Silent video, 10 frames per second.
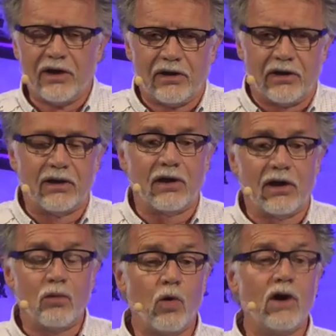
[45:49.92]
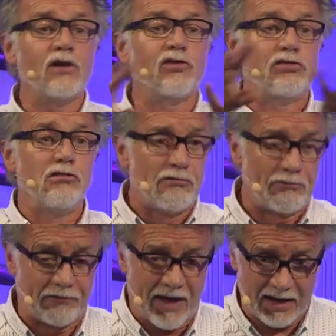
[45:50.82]
and, and works through
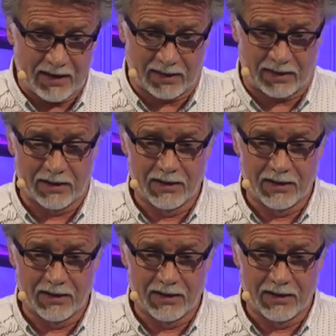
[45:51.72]
faith